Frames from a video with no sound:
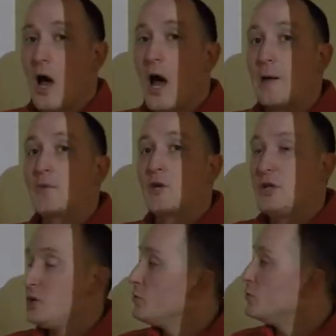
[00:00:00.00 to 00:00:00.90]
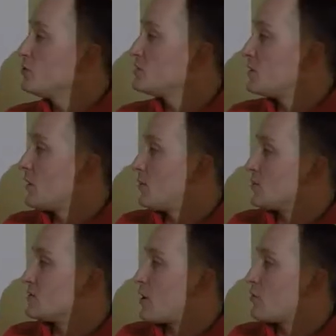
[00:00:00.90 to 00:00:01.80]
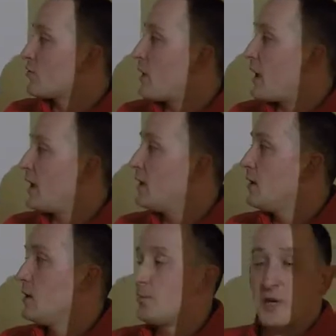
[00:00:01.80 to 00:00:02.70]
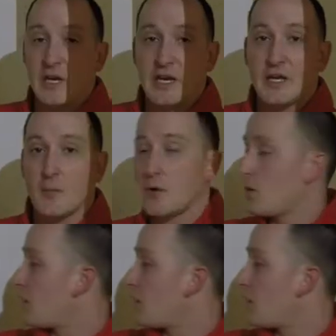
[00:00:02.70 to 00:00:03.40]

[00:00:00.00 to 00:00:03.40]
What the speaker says: I'm going to start with my beginning number.